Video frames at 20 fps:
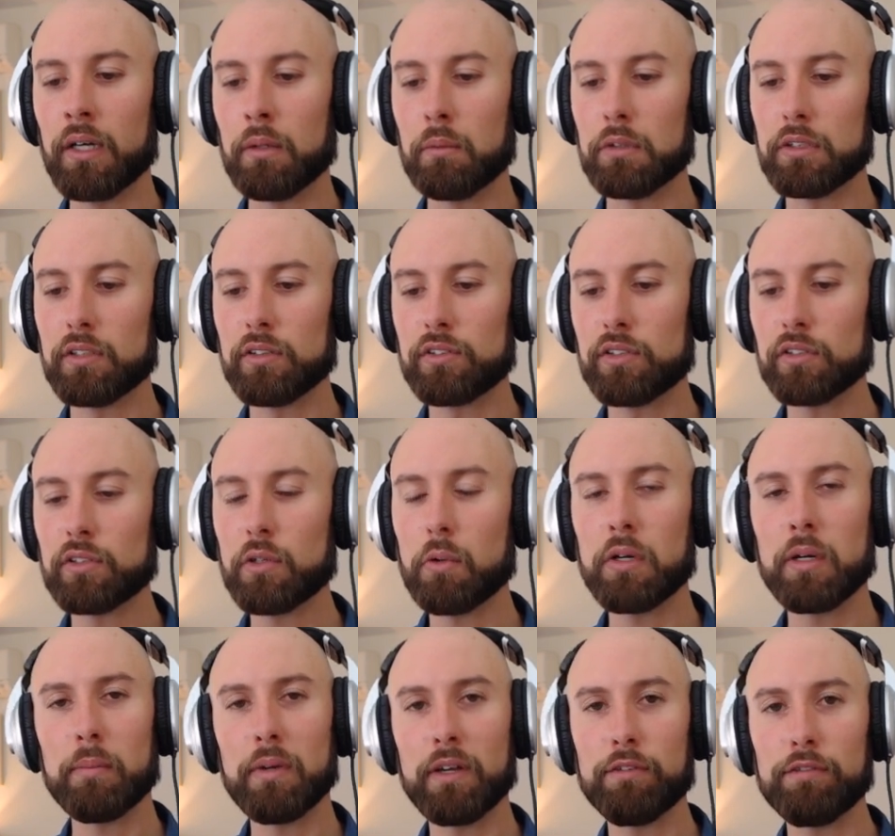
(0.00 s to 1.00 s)
which is just
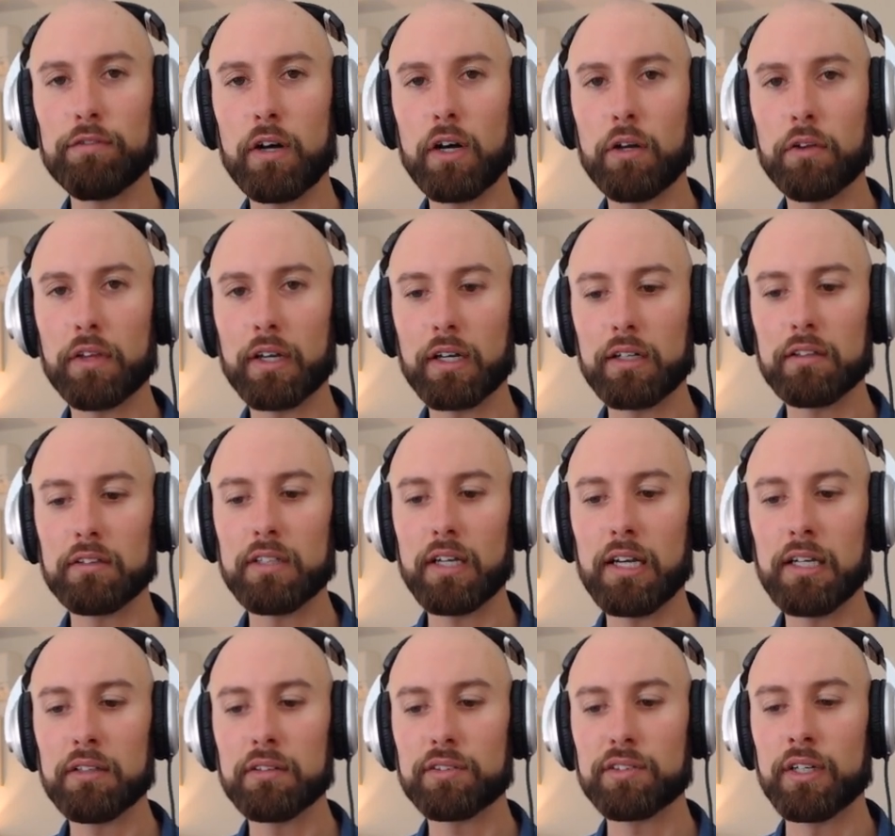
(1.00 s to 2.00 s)
going to be a file that
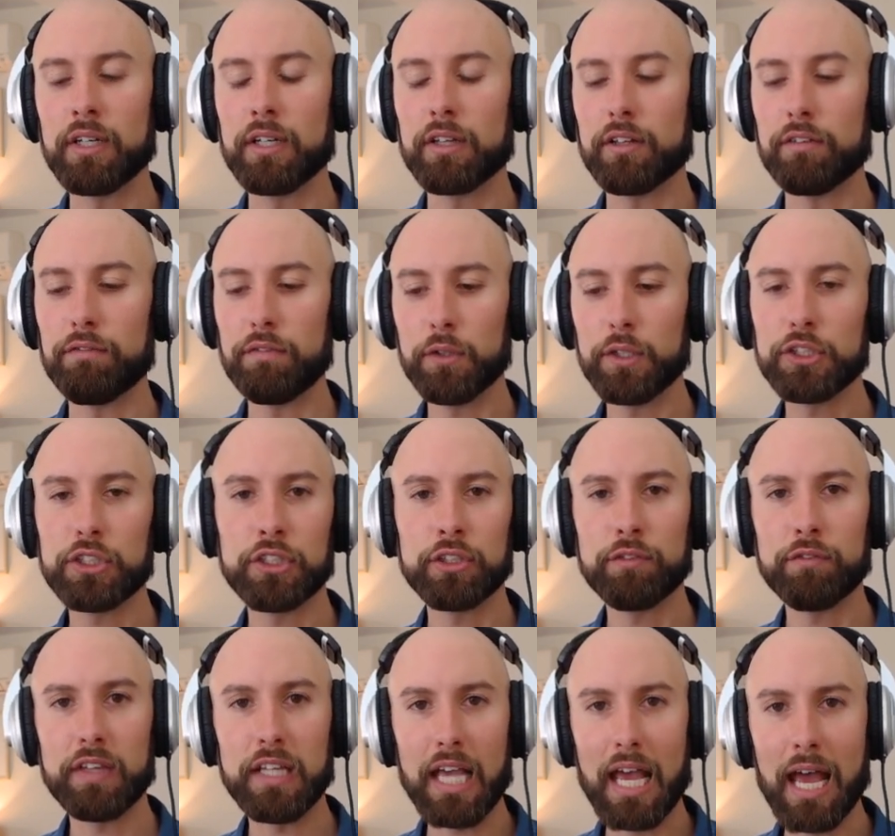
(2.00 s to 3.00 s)
contains the version
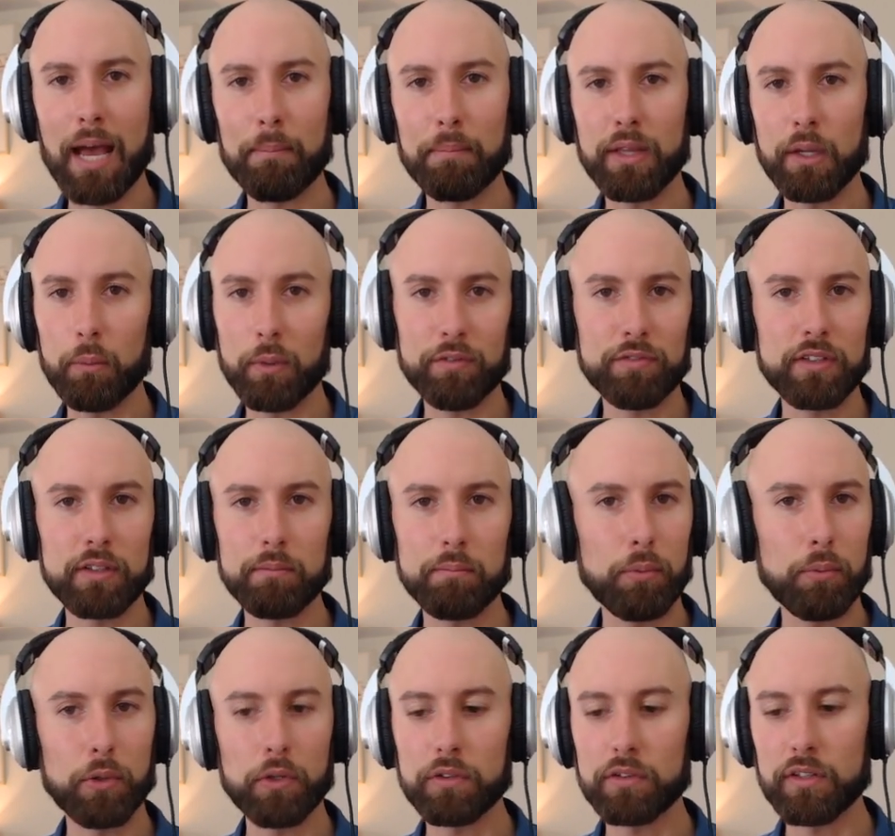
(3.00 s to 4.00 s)
of the app that we've
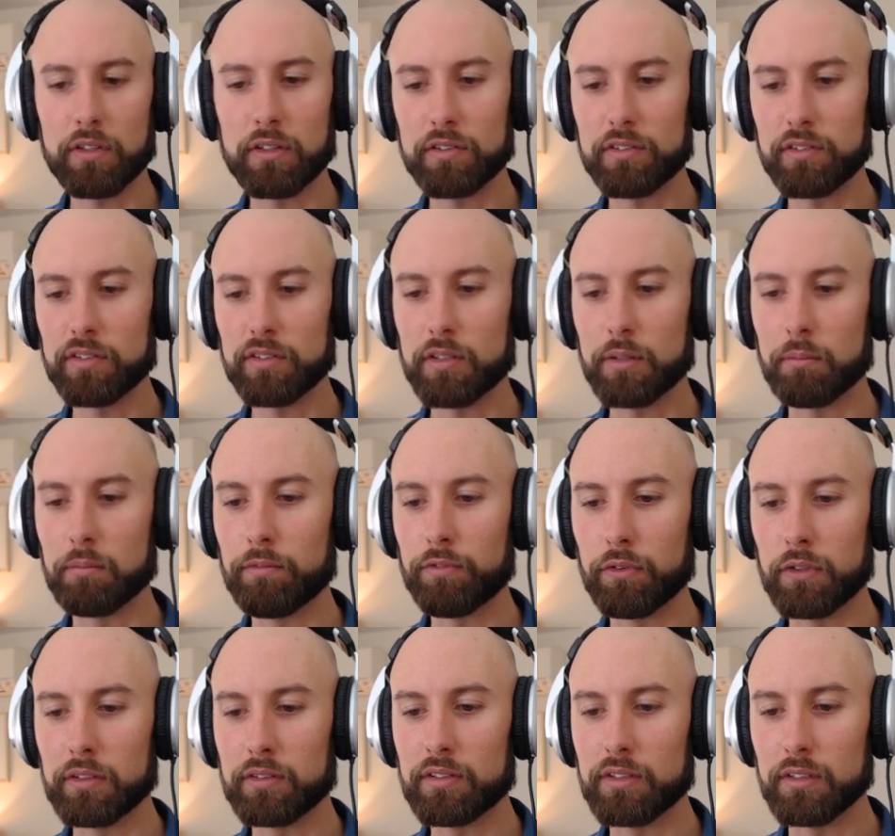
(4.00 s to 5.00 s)
put onto the system,
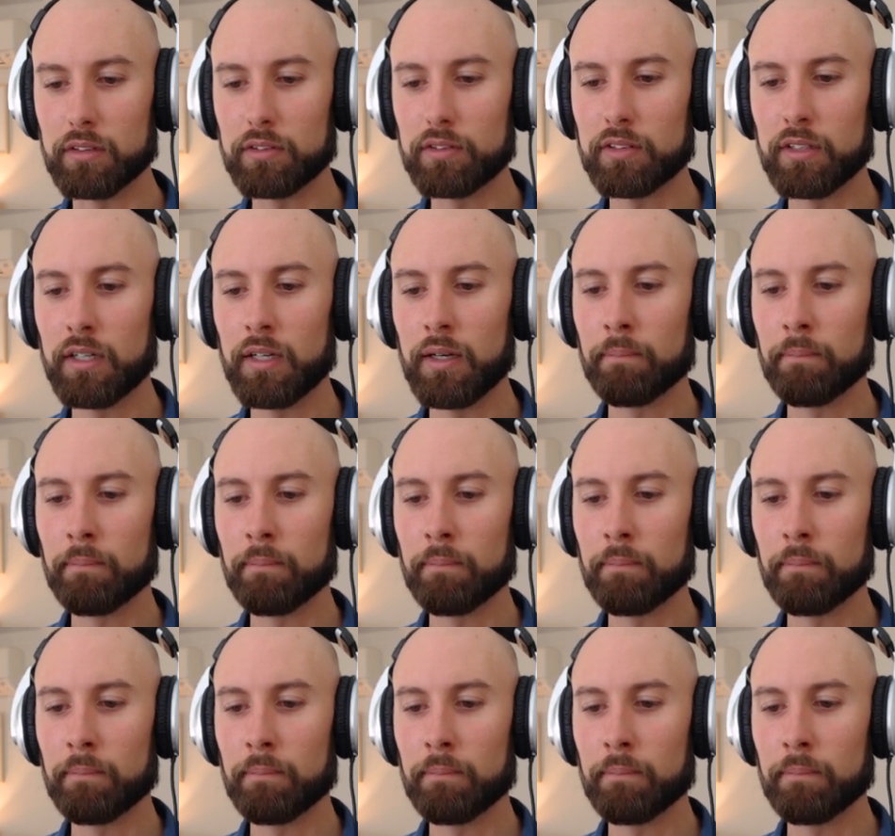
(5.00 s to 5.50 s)
for instance.